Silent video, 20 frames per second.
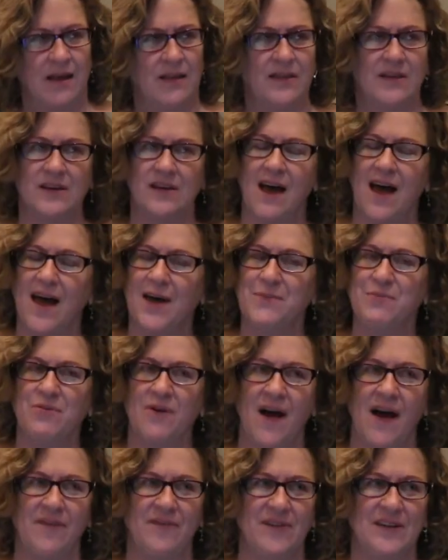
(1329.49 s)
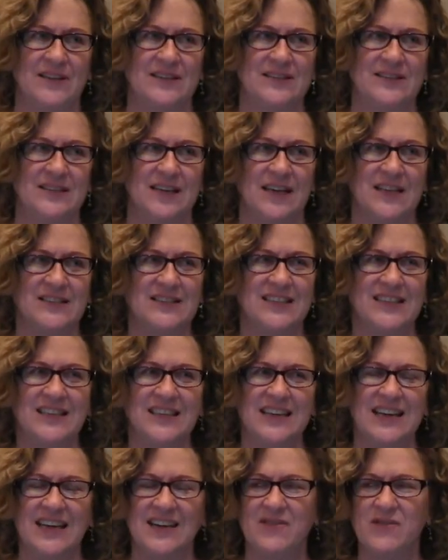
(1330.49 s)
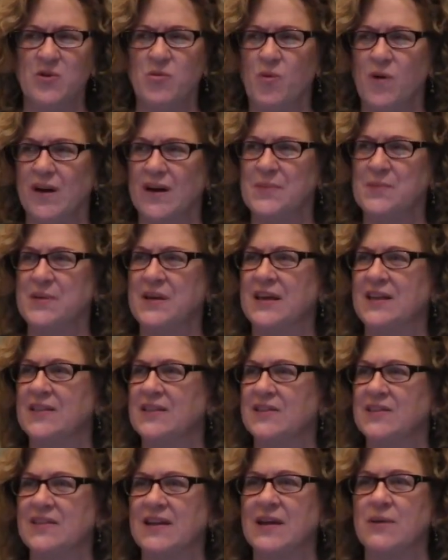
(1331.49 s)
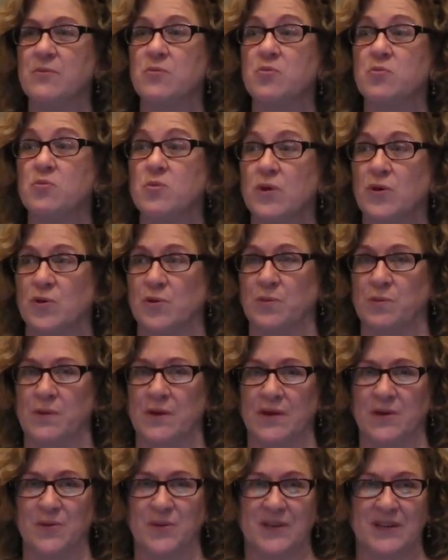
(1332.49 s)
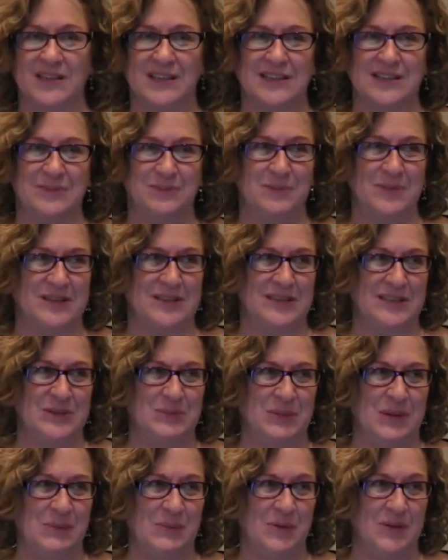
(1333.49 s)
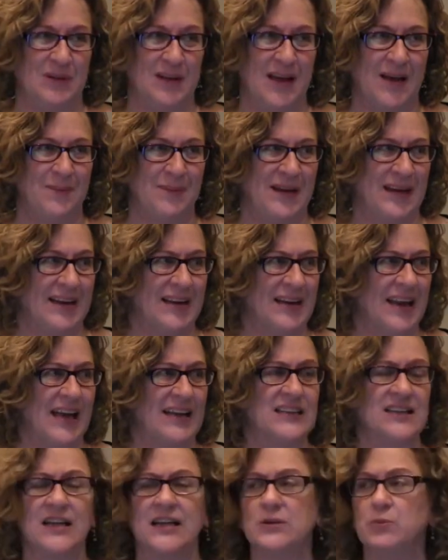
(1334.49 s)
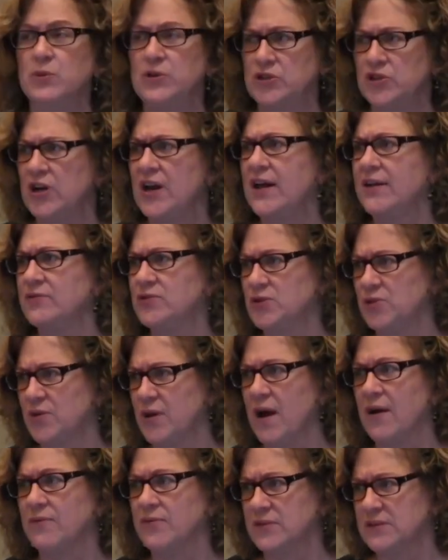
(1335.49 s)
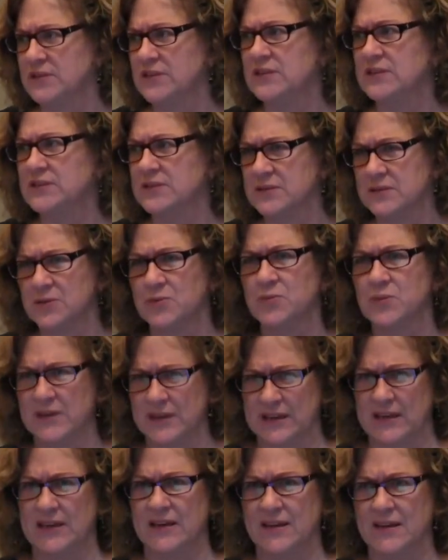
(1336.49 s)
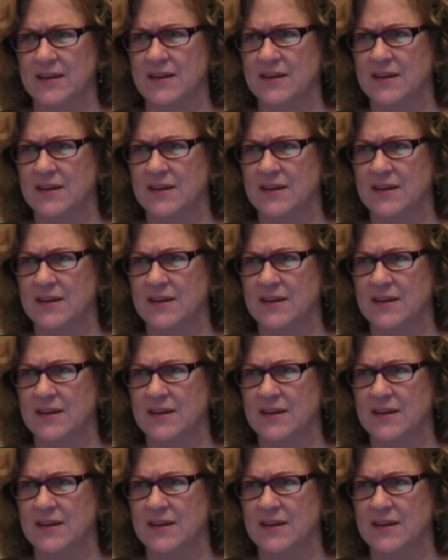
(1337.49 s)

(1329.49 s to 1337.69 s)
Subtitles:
The nonprofits didn't even want to be in the same room with the business people. I mean, we should have 2 conferences, really.